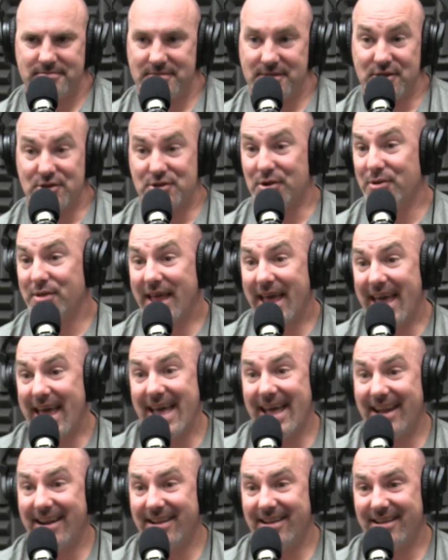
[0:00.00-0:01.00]
So
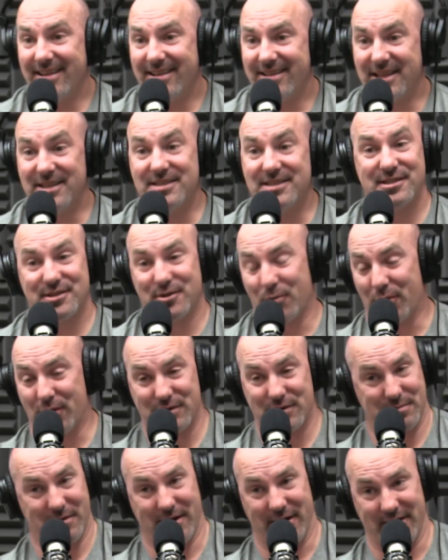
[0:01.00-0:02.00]
then this is the
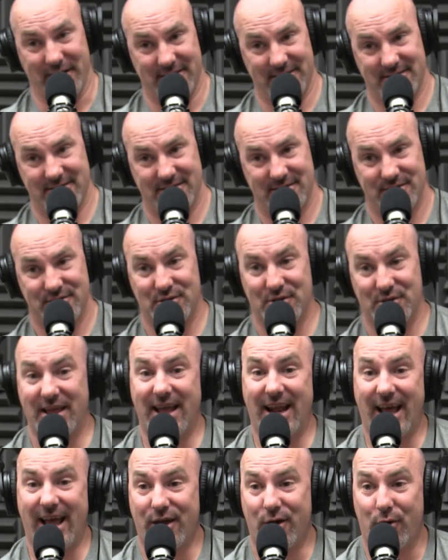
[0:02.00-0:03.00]
worst part. So
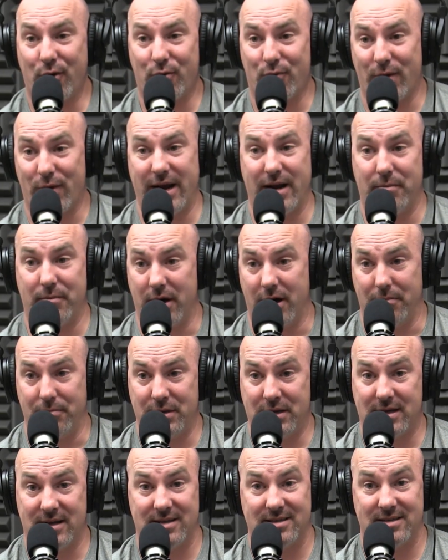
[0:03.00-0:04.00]
then I go to write them up
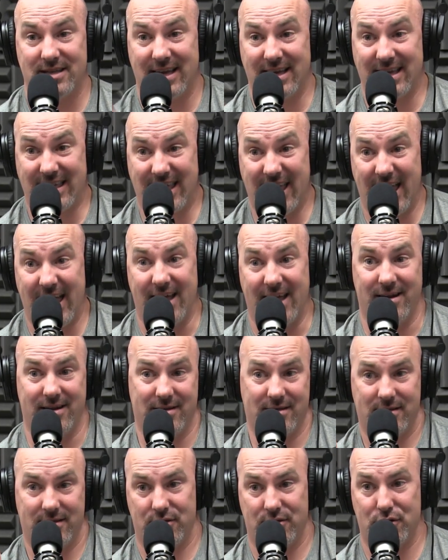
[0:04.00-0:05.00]
because again,
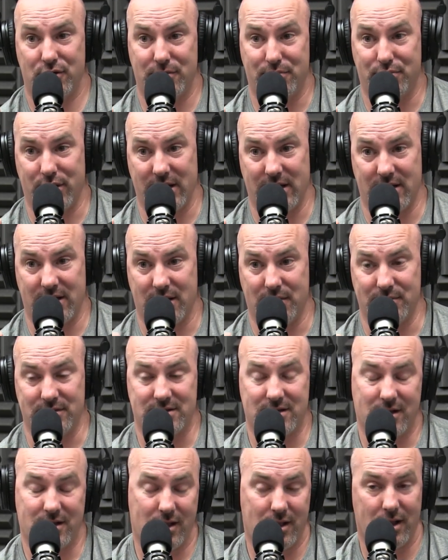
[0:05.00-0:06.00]
third break
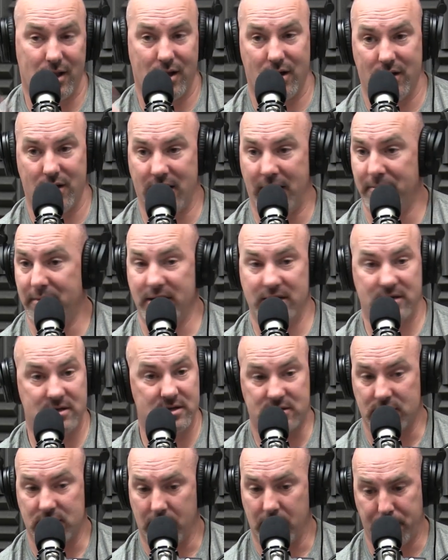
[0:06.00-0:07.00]
comes long. I mean,
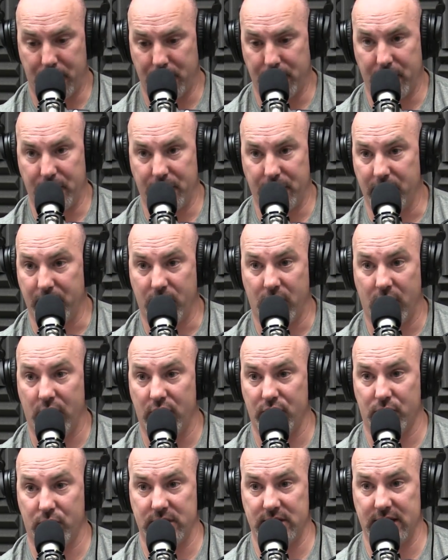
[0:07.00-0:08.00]
just boom, boom, boom,
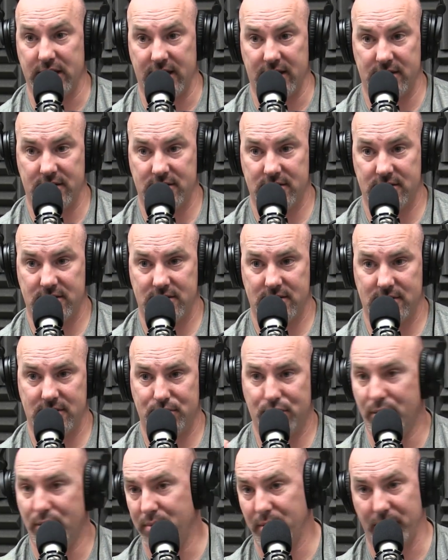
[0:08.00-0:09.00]
all in one day.
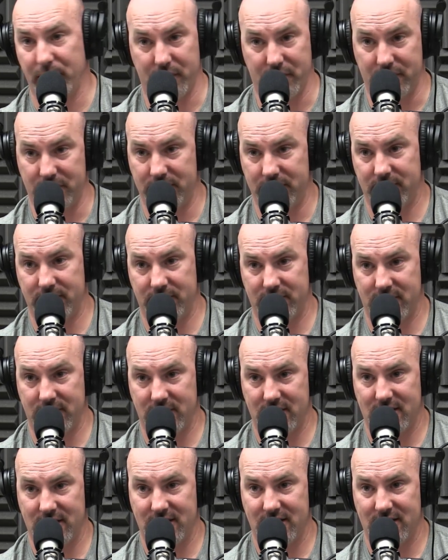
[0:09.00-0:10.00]
Boom, boom, boom. Ugh.